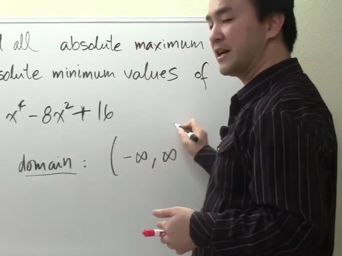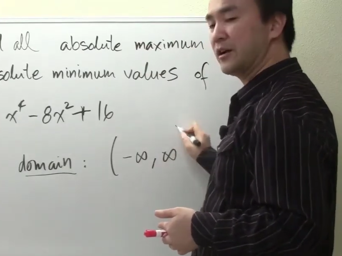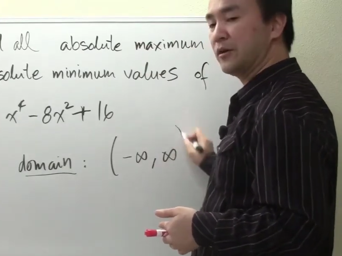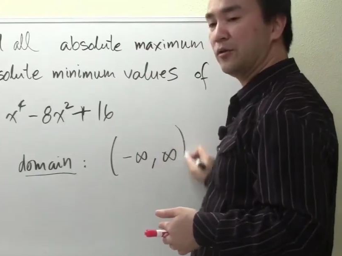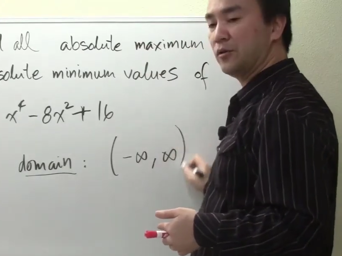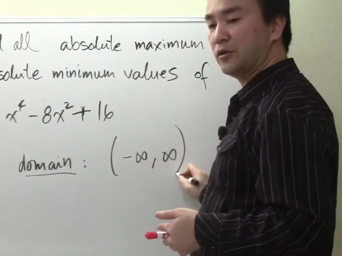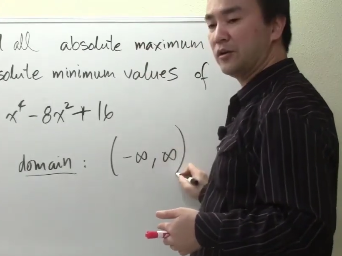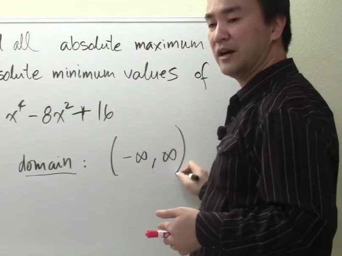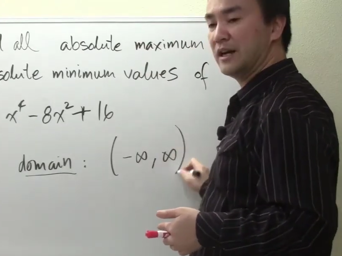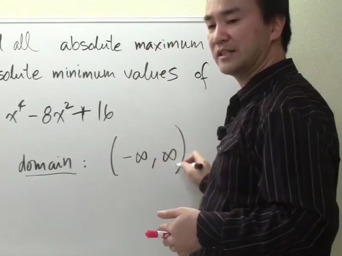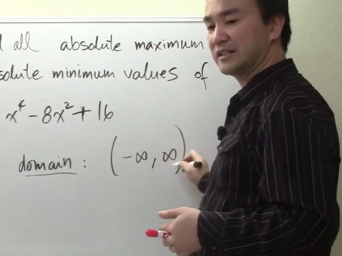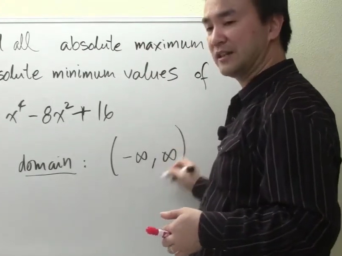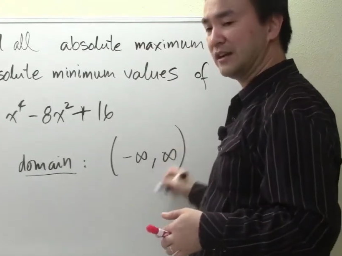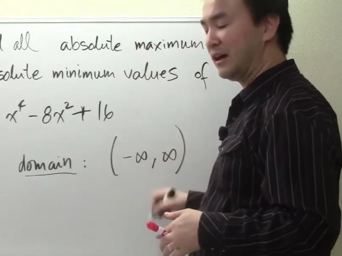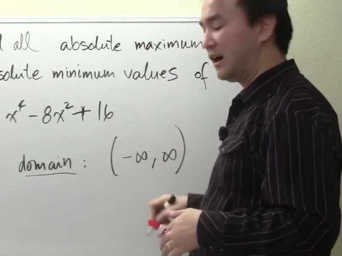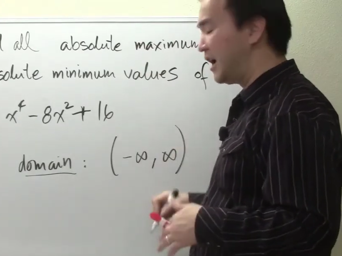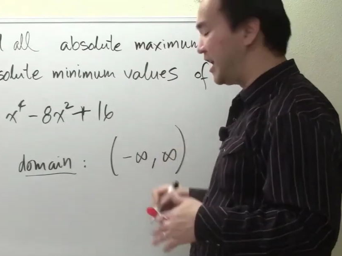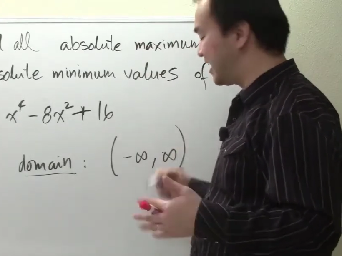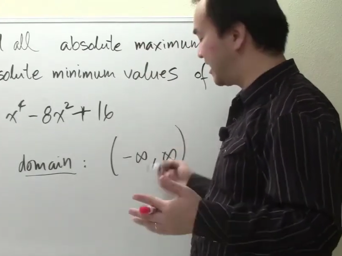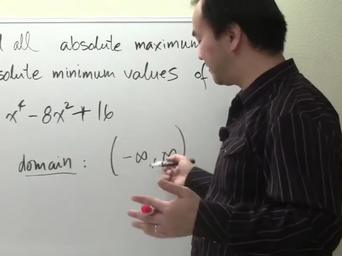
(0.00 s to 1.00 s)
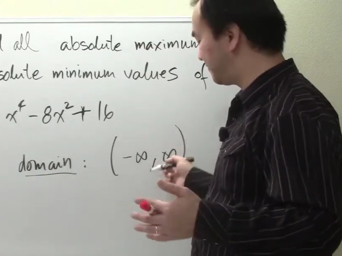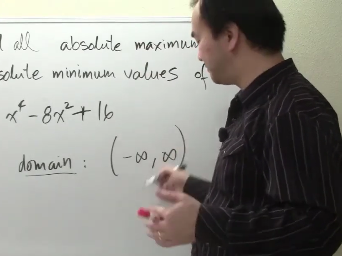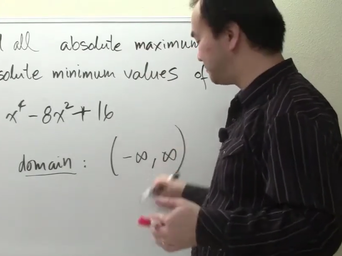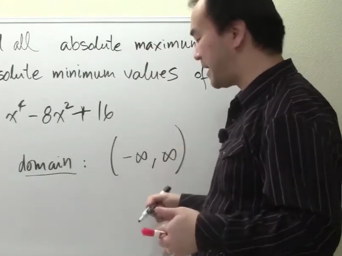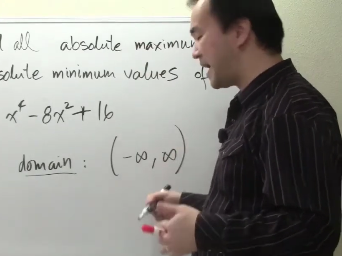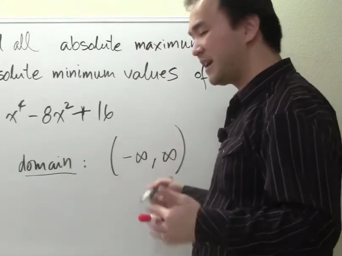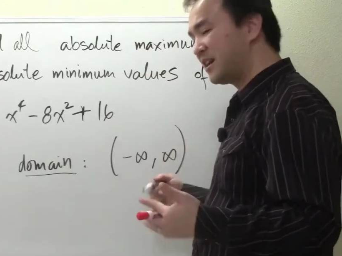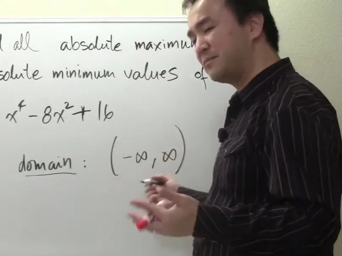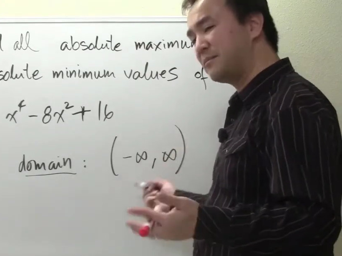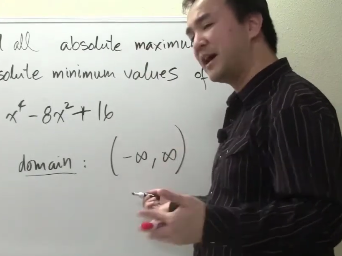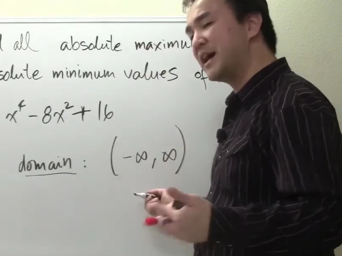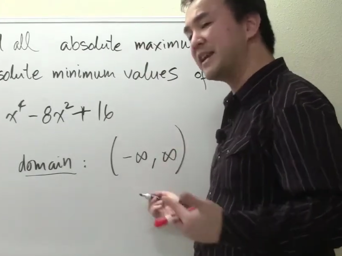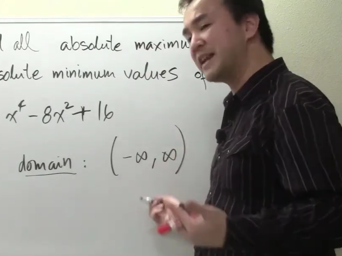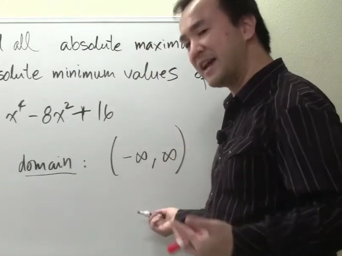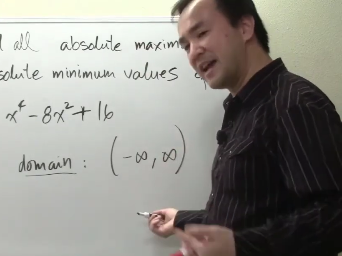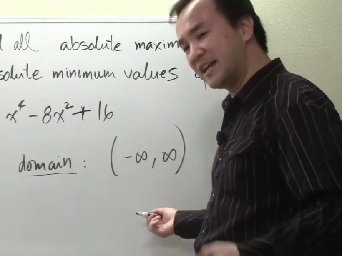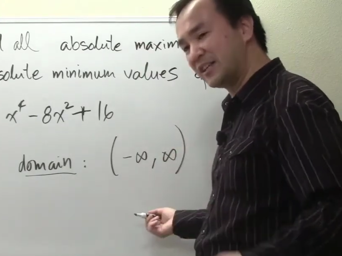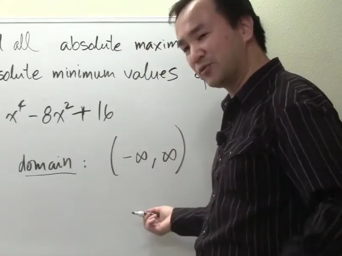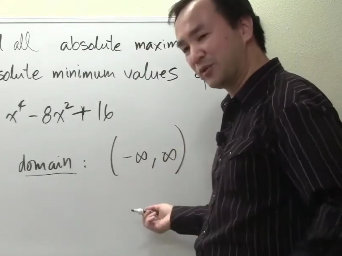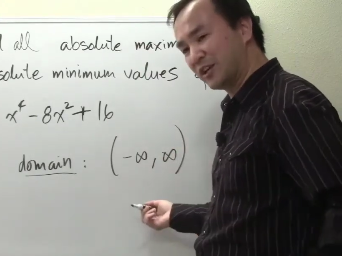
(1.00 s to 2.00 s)
Or it's a line of, back in my
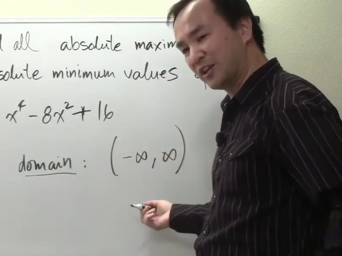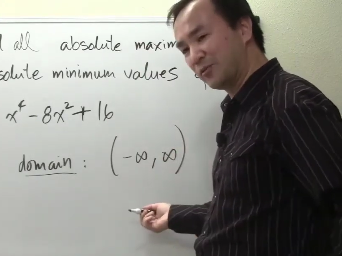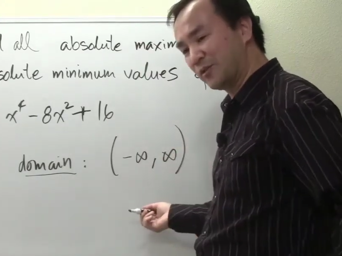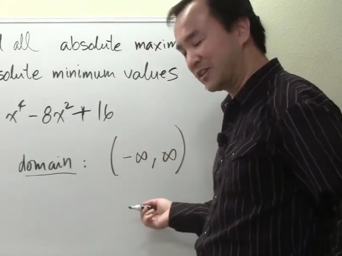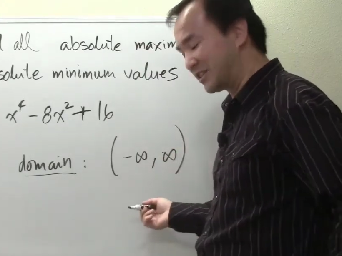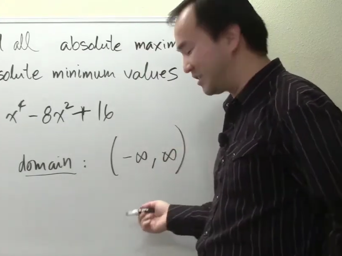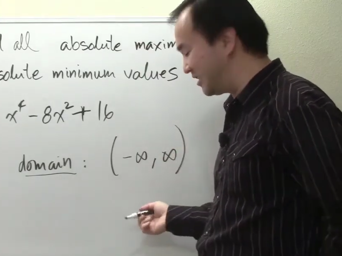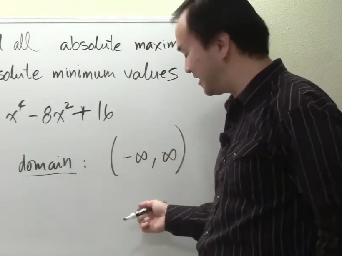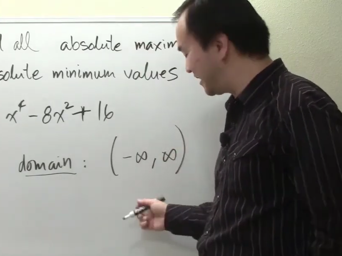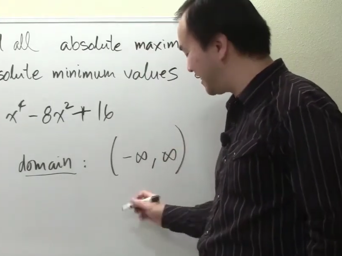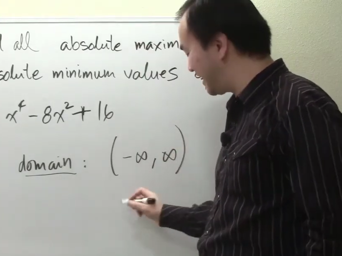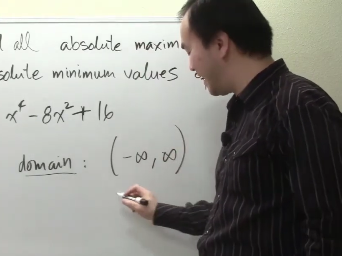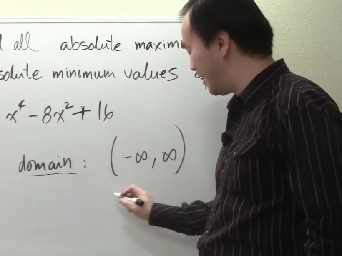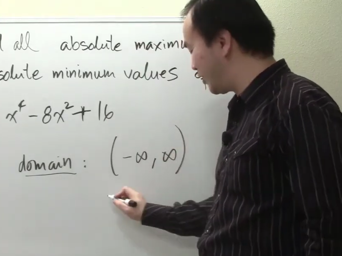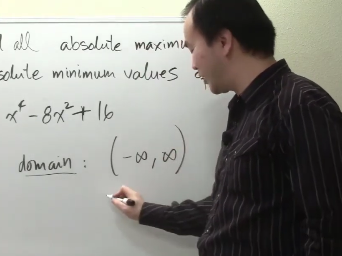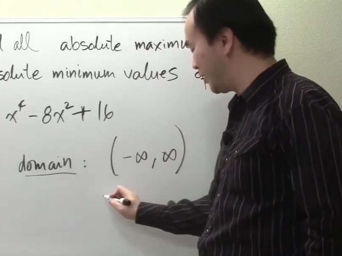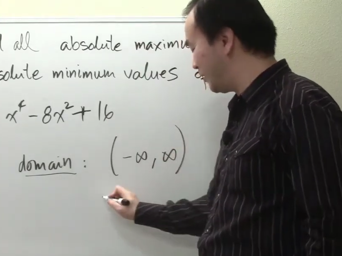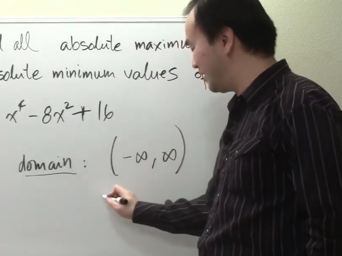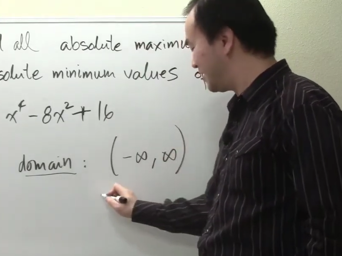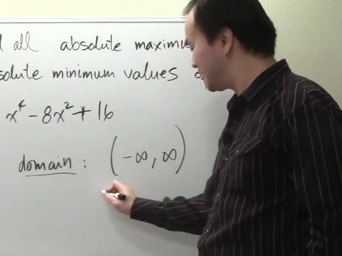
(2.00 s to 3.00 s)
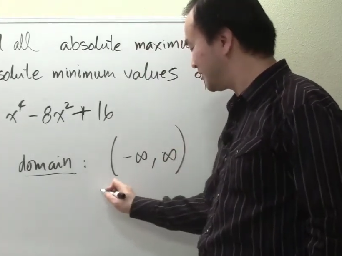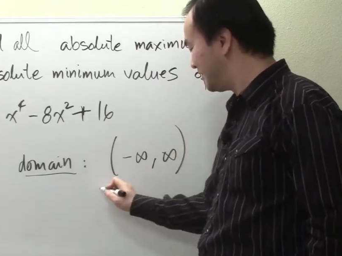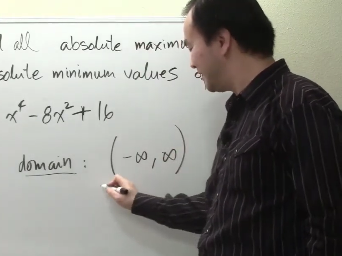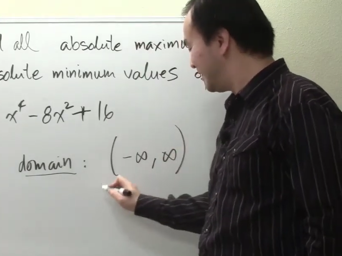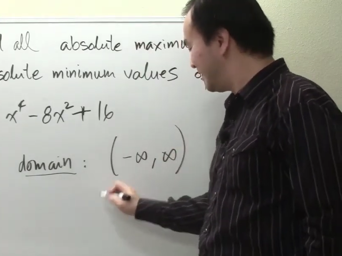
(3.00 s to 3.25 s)
days when I was learning calculus,